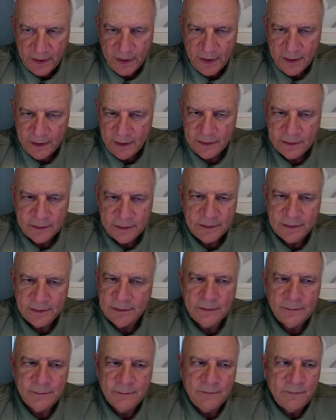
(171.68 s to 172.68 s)
And
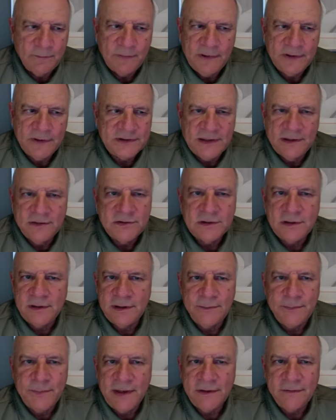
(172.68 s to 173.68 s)

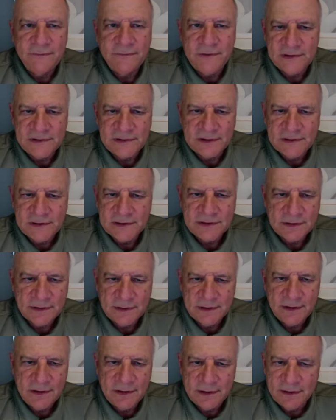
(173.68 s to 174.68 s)
essentially, metaphysics,
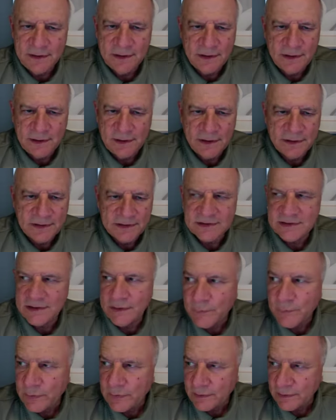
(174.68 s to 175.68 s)
a
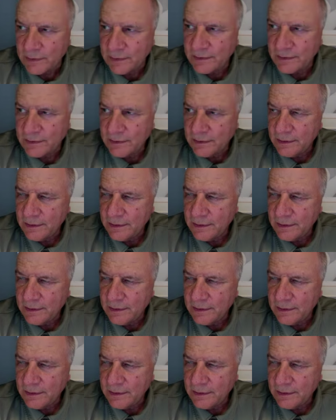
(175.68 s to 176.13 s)
simple